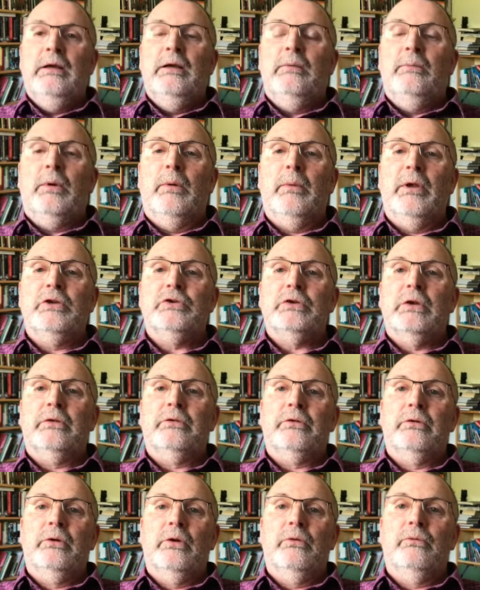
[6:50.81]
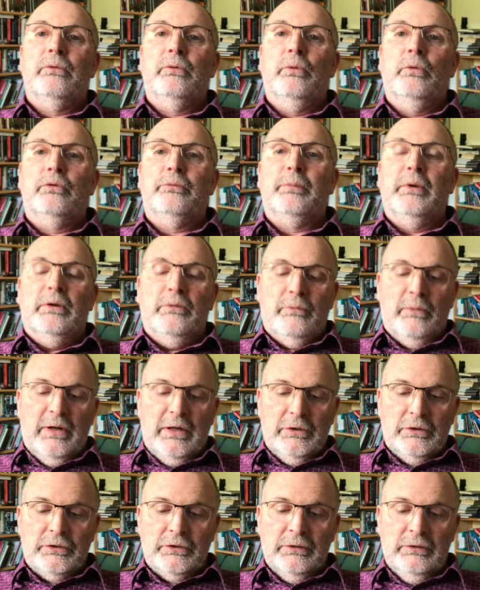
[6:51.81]
my mate Justin over at Horsepen
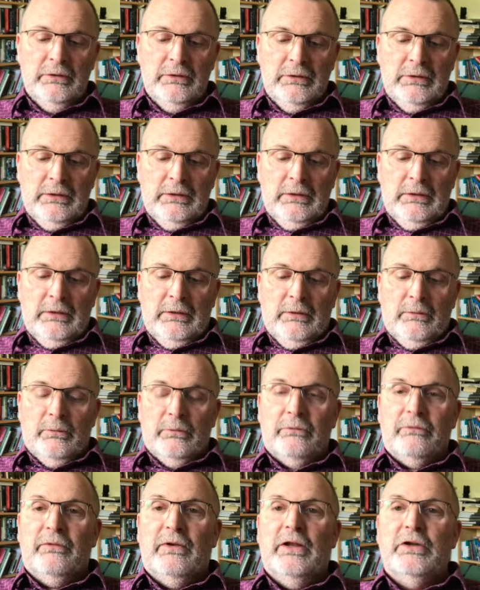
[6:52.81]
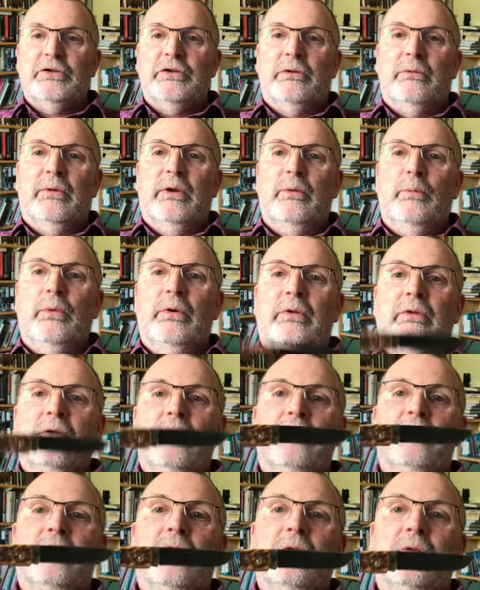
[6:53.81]
Ranch was flashing around one of
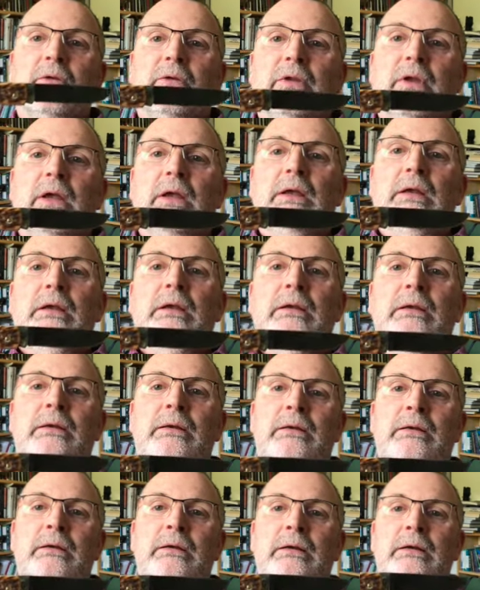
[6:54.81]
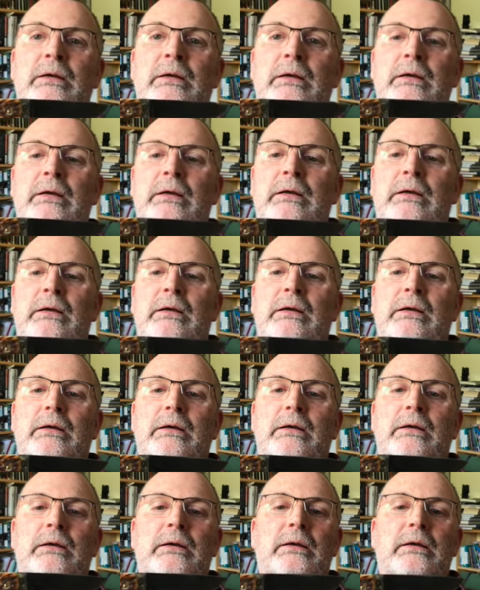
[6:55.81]
these the other day
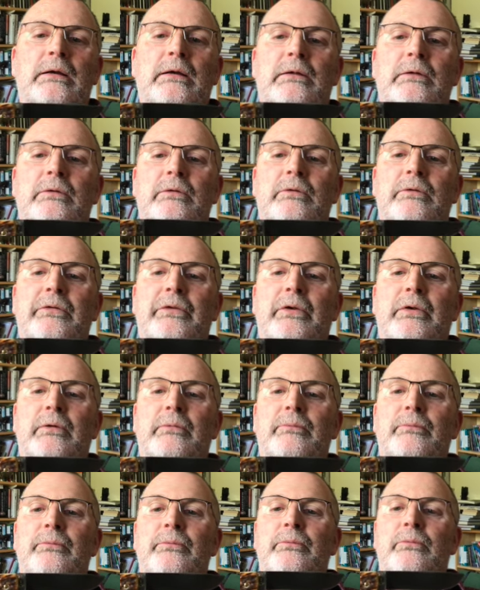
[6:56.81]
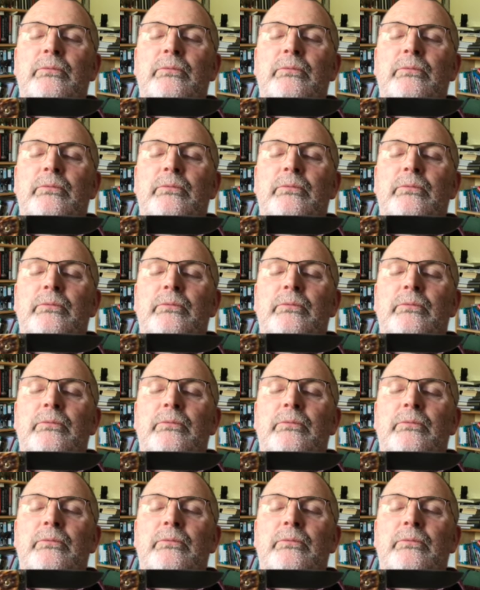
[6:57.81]
uh, and um,